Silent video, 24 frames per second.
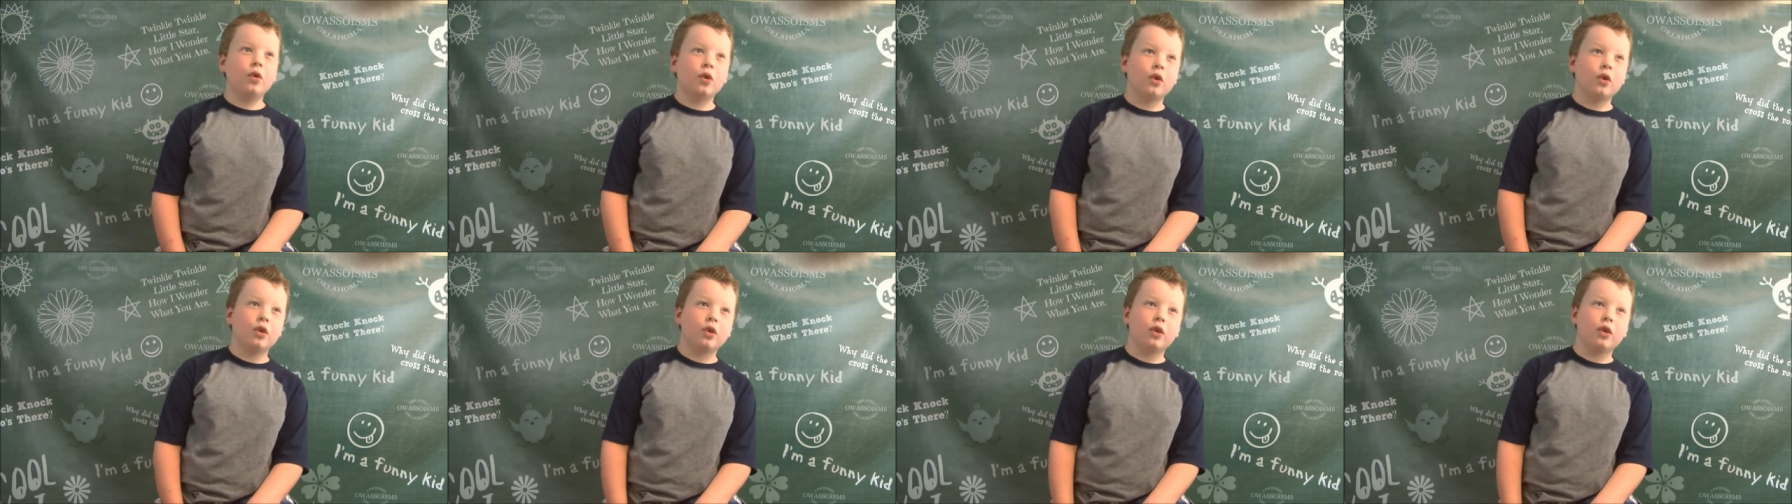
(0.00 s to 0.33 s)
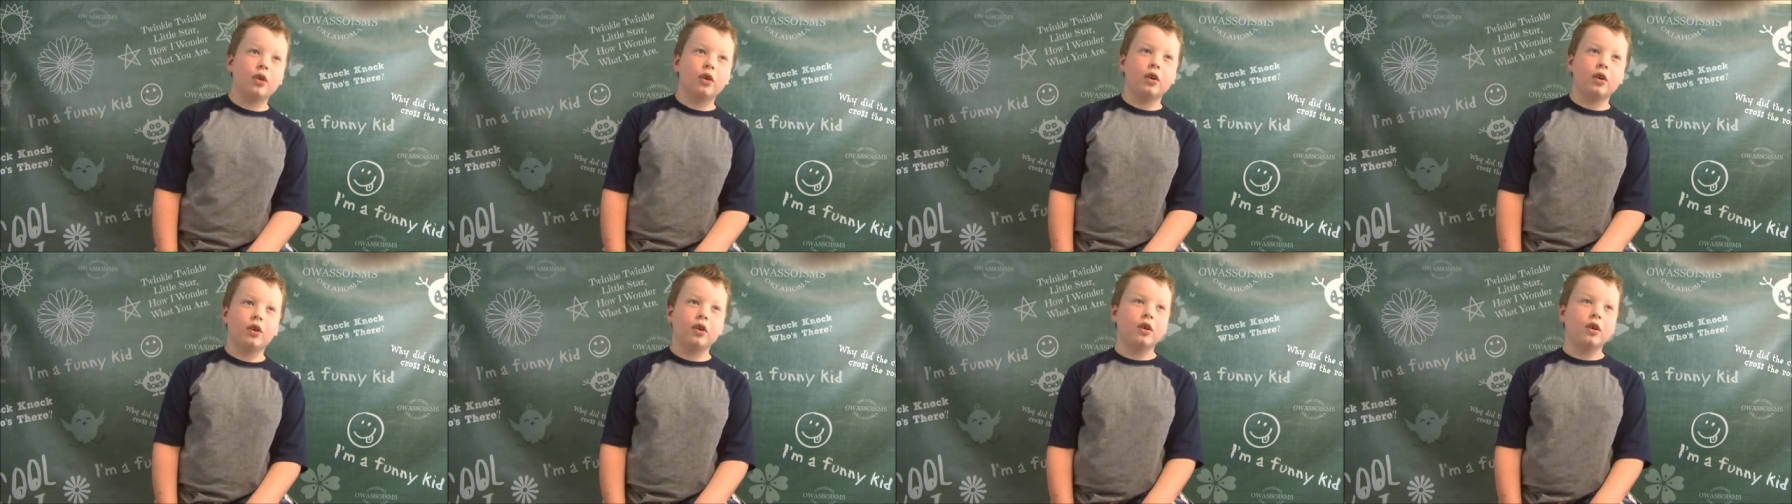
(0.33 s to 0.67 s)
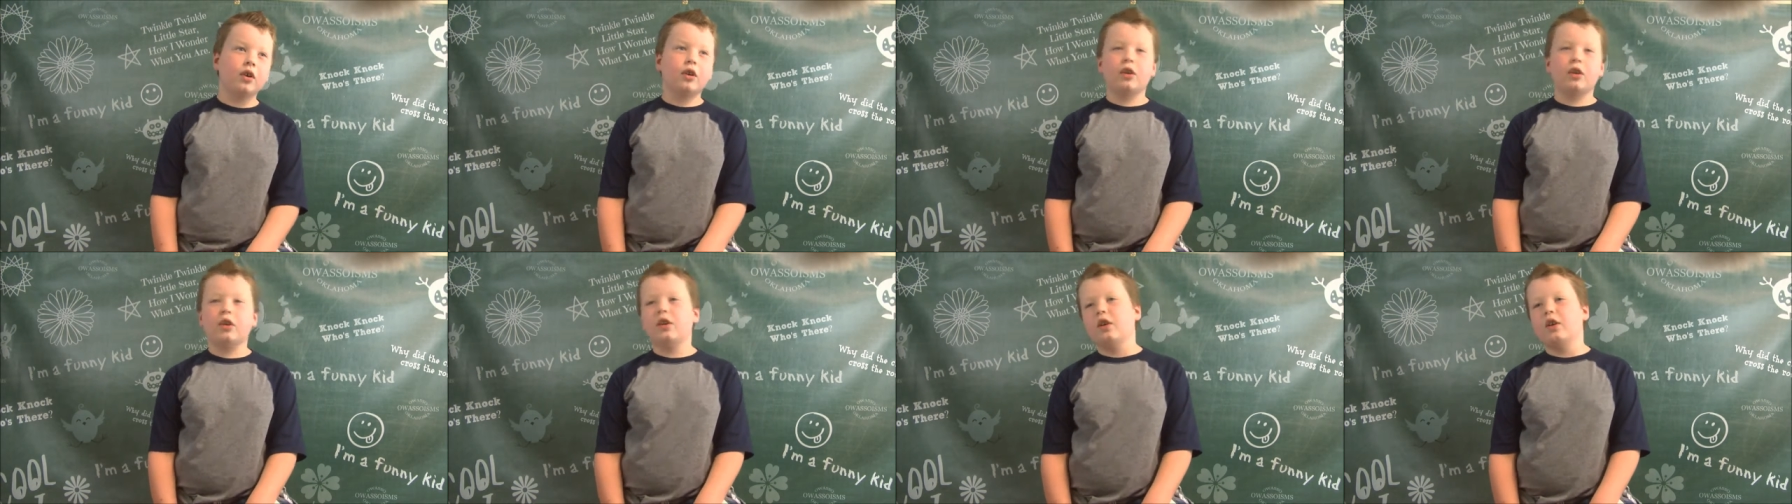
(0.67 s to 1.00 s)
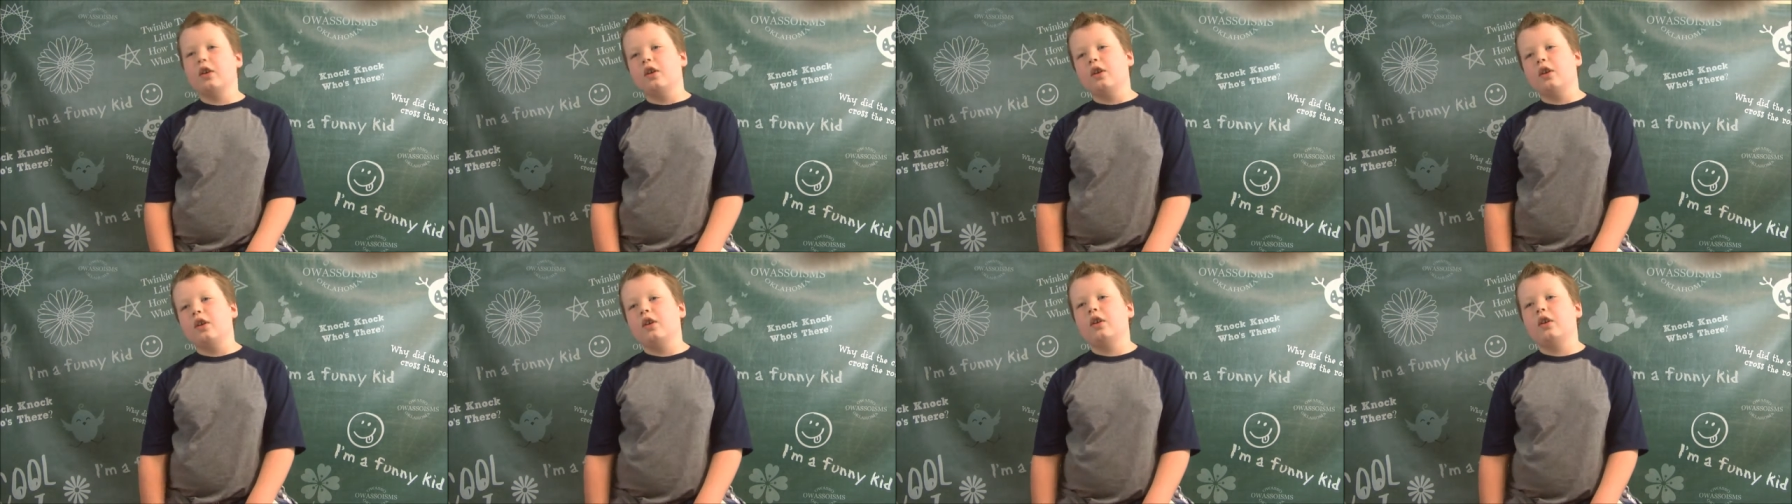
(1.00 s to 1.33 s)
Oh, okay.
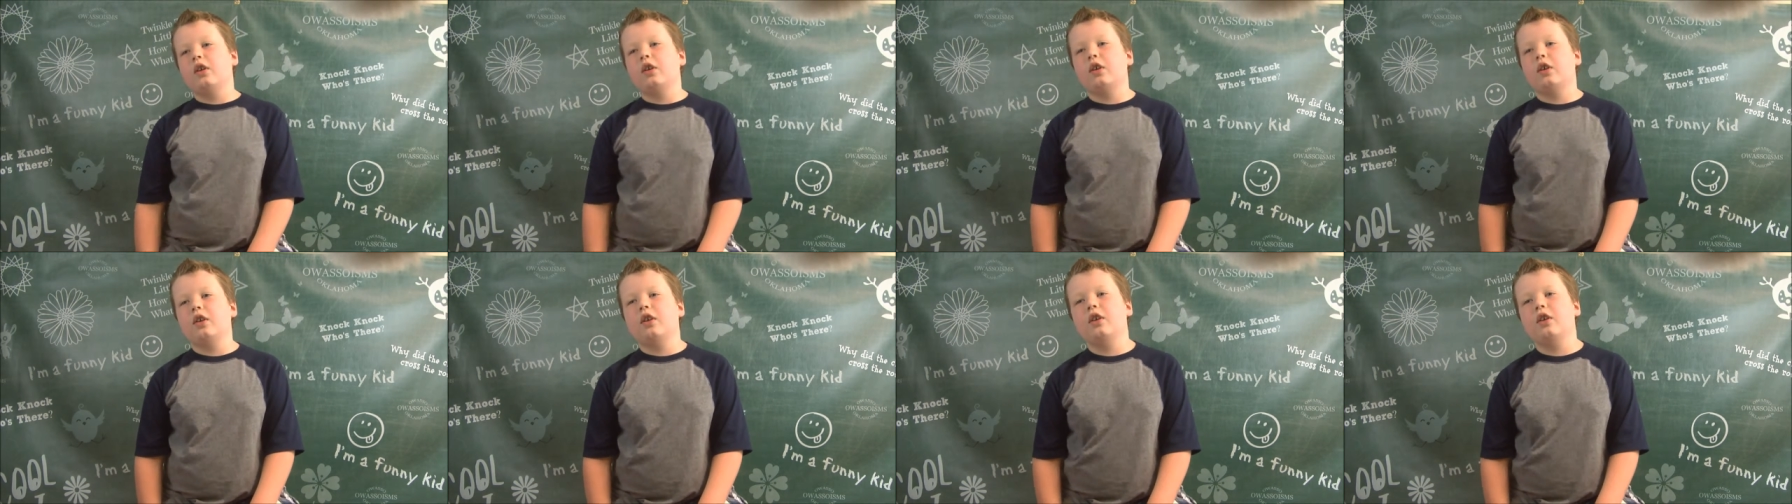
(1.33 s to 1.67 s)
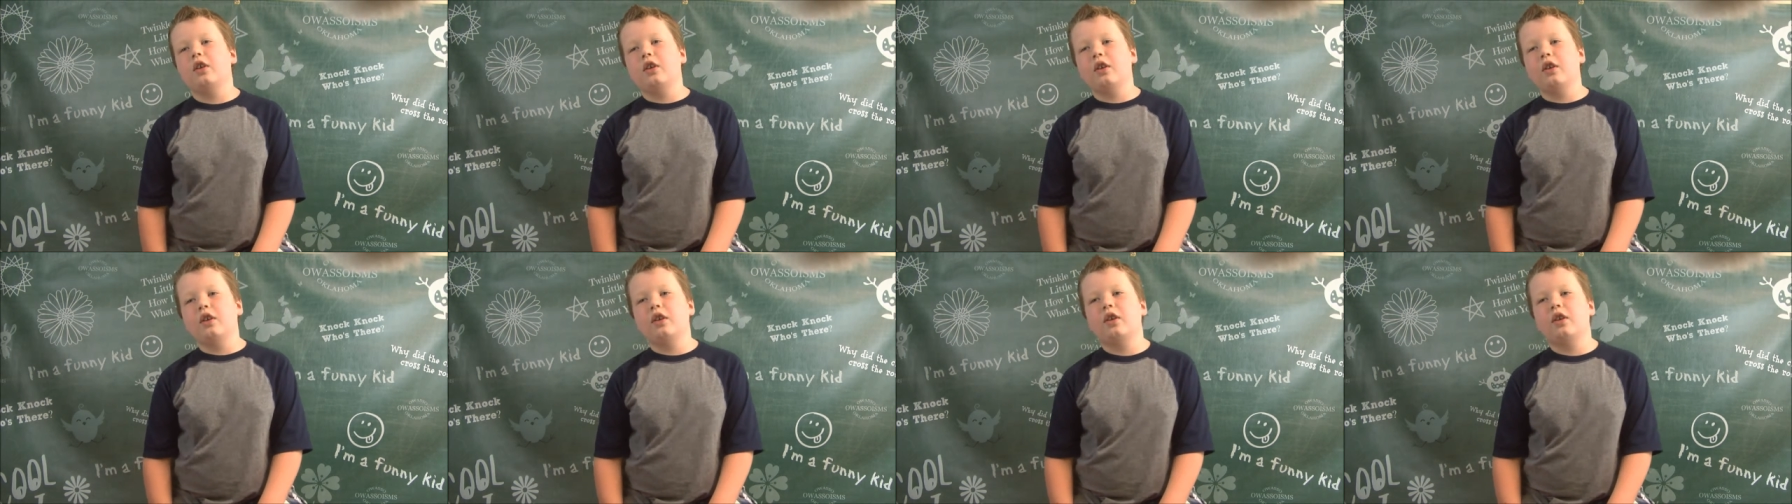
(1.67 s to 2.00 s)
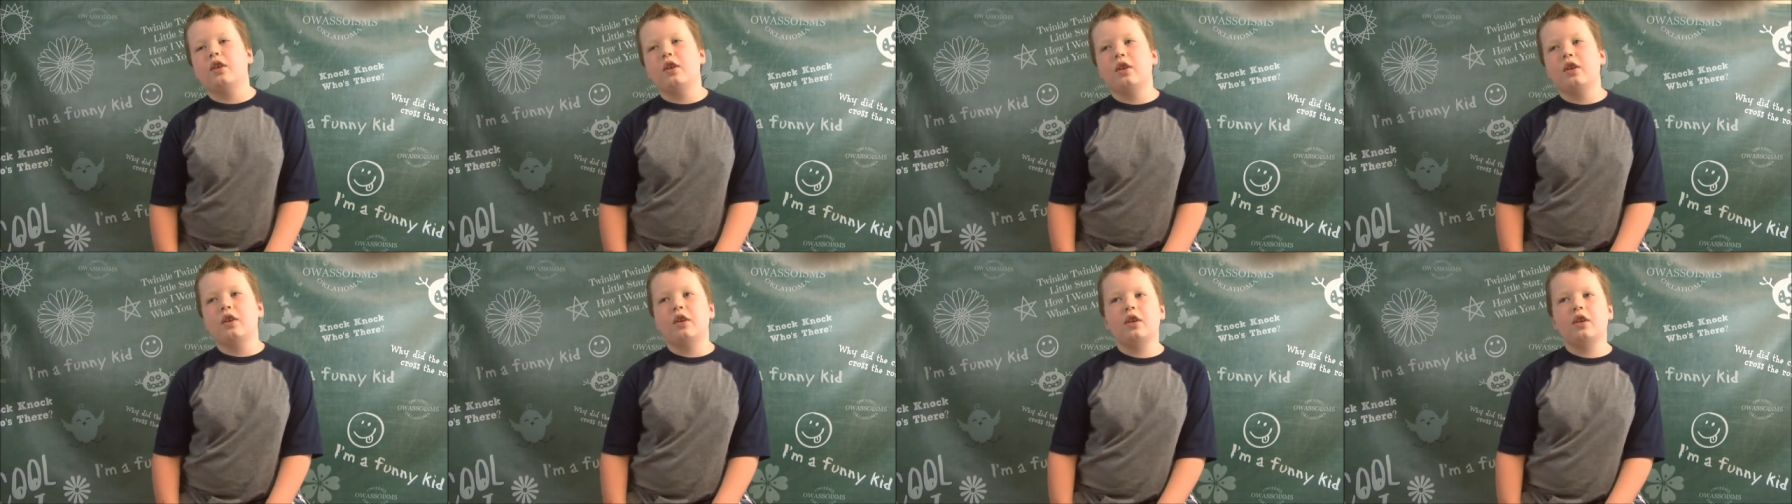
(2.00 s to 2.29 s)
So you just